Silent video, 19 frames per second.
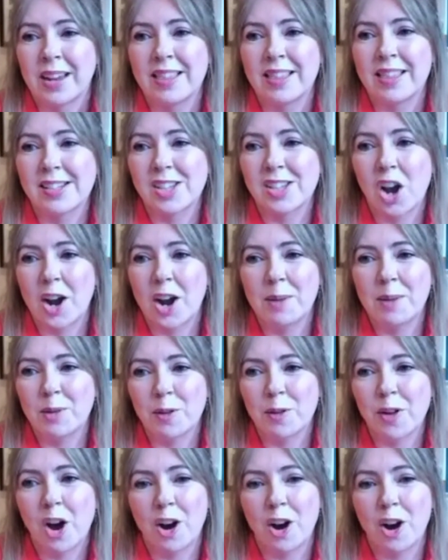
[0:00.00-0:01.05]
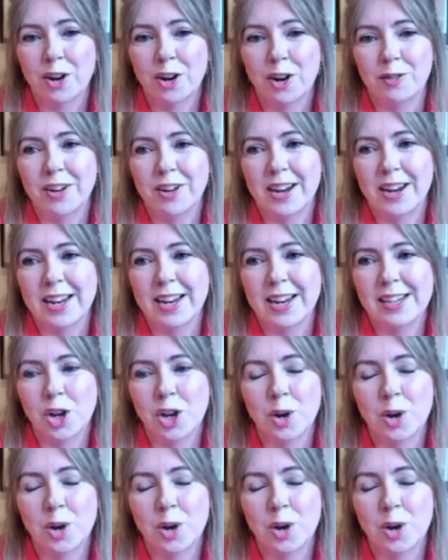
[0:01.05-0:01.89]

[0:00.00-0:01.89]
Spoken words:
in the time of our careers,